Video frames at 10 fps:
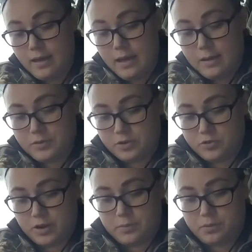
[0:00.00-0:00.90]
I'm just
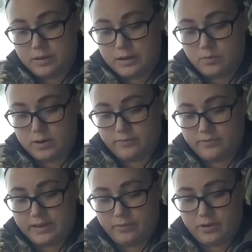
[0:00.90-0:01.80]
gonna try to pull out one
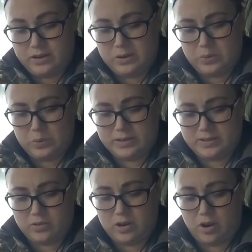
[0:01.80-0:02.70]
flavor. Ooh, that's
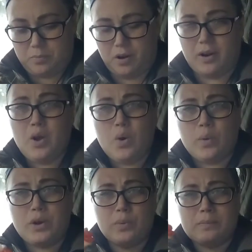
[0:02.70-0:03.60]
the only hard part.
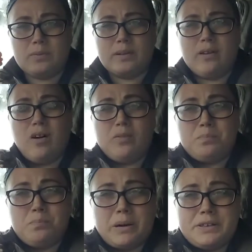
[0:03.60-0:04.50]
When they're all
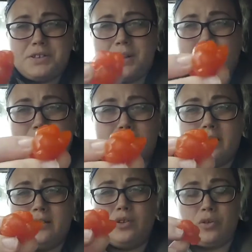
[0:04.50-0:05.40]
bunched together like
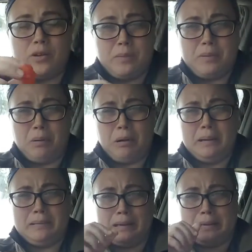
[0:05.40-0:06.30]
this, you try to rip it
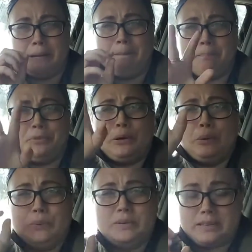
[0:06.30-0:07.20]
apart, it's like the
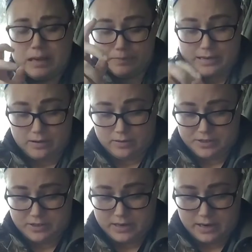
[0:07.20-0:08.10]
ooze comes out
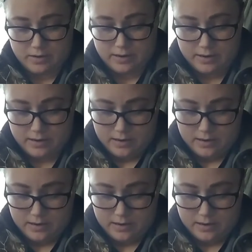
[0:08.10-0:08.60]
because you tear it.